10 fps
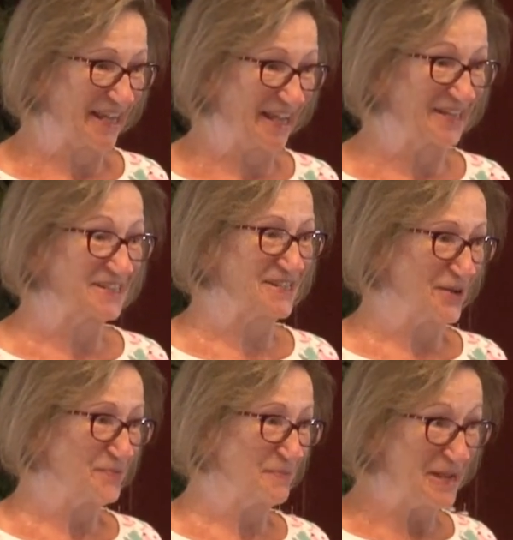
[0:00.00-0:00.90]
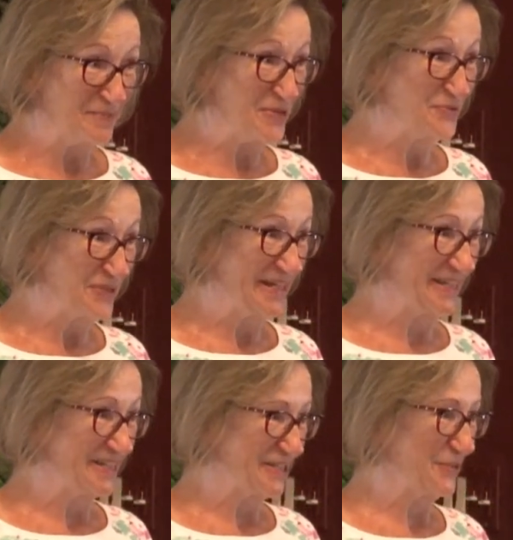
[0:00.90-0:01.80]
and so maybe you need
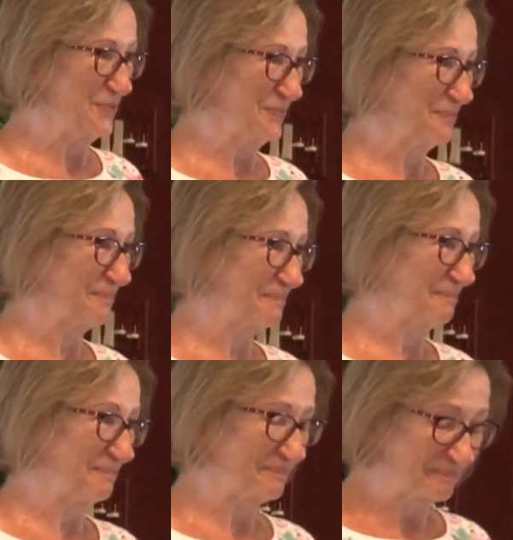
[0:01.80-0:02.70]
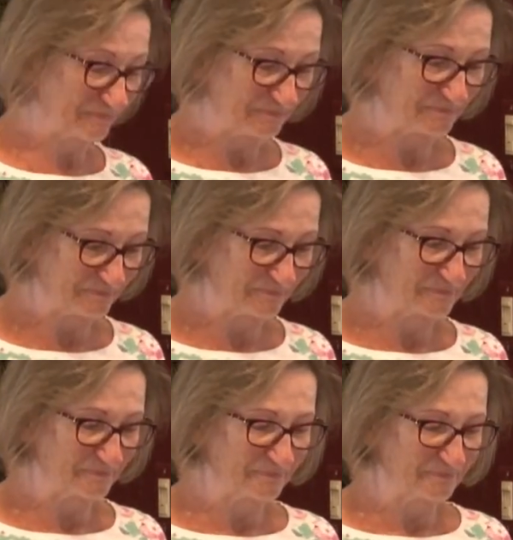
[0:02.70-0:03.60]
it too.